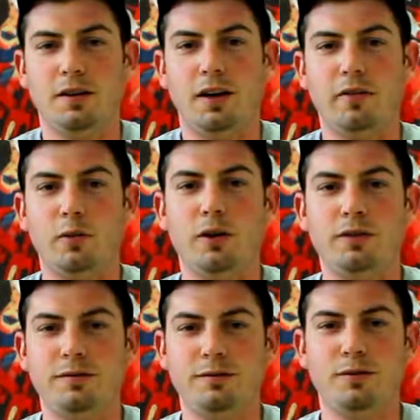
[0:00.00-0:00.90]
Hi
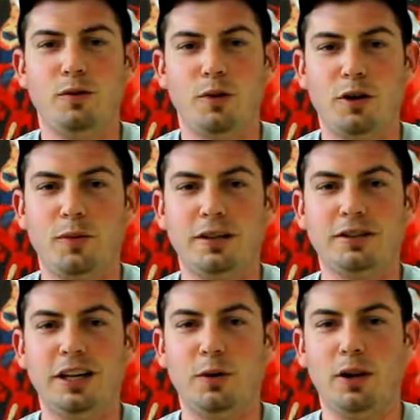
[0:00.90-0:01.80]
everyone, welcome back to
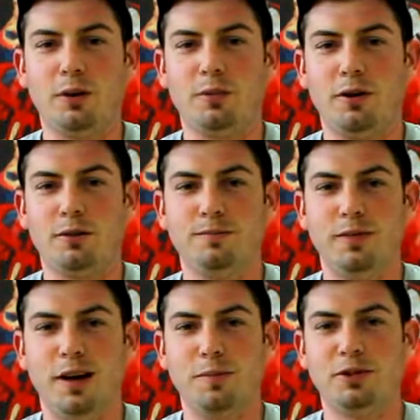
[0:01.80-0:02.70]
DIY Like a Pro.
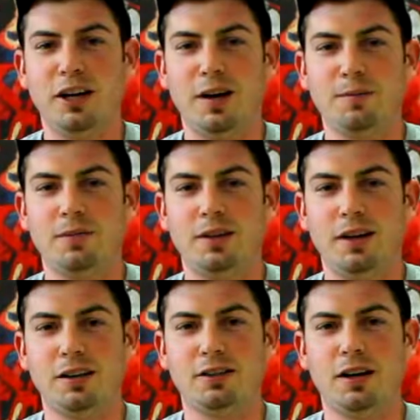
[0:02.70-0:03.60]
I'm Sam,
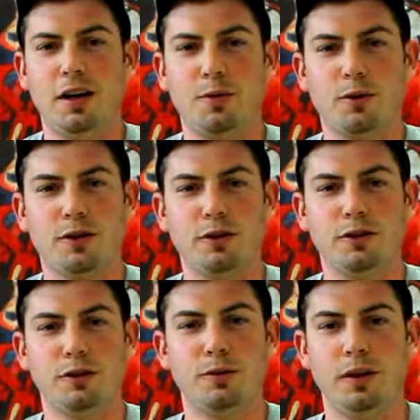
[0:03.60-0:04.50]
and today we're going to
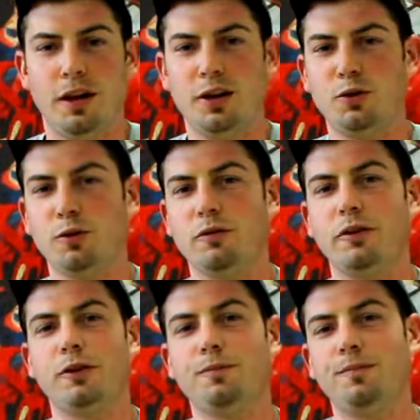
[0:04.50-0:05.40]
do a tool
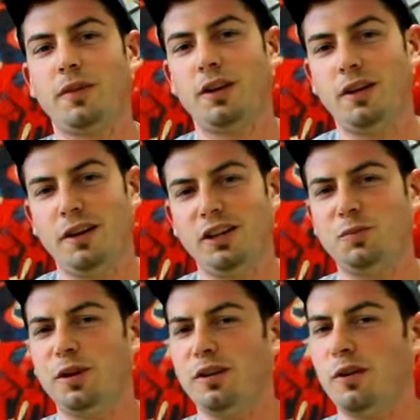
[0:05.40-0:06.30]
review. It's
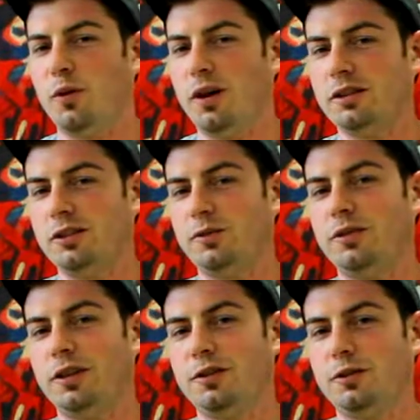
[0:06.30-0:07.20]
been a little while since we've
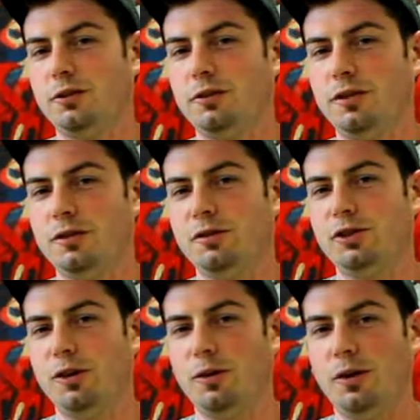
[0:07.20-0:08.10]
done a tool review,
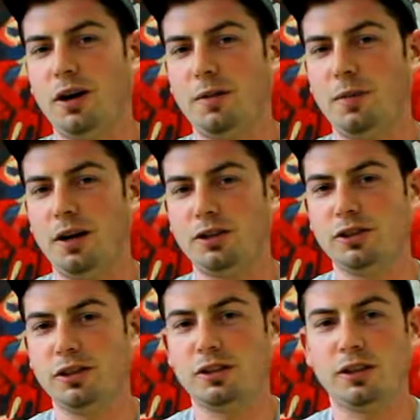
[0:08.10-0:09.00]
so I'm
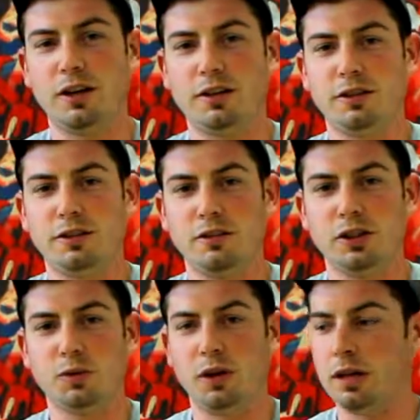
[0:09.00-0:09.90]
actually excited to do
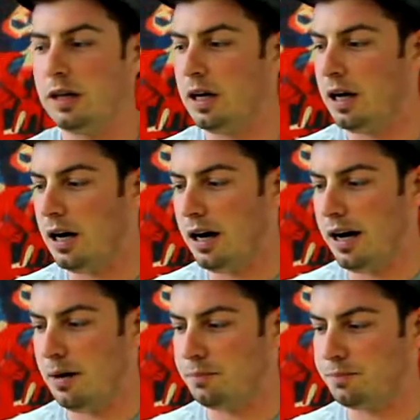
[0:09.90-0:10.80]
this one.
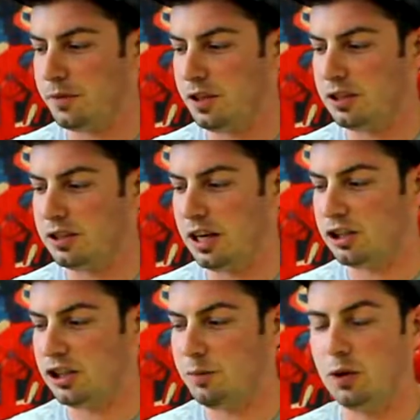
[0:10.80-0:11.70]
This is
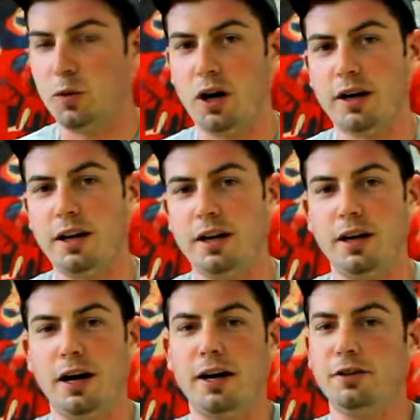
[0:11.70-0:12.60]
actually Milwuakee.
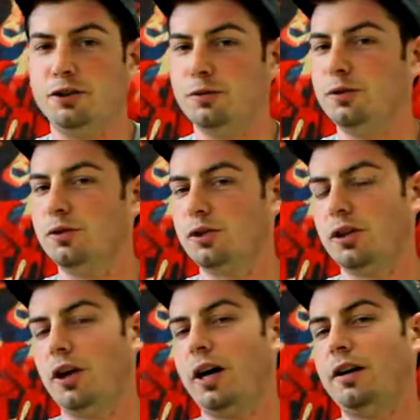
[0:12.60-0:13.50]
I do use a
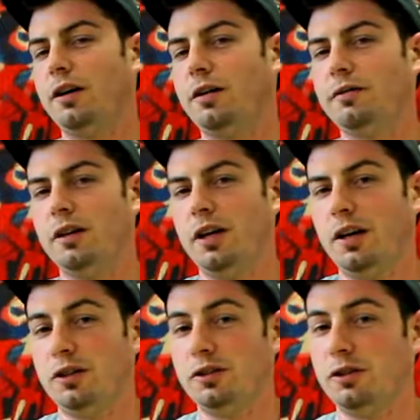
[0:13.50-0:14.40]
lot of
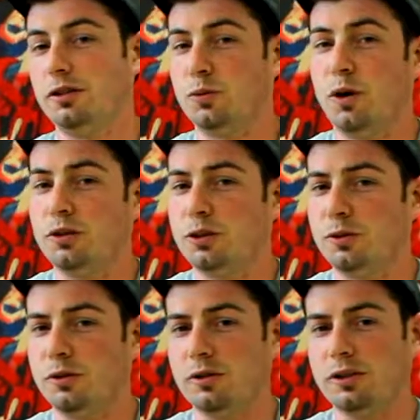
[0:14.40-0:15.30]
DeWalt
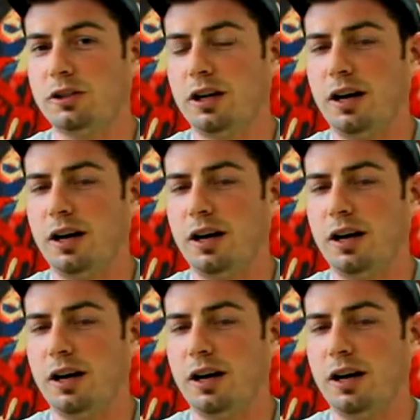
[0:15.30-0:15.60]
tools,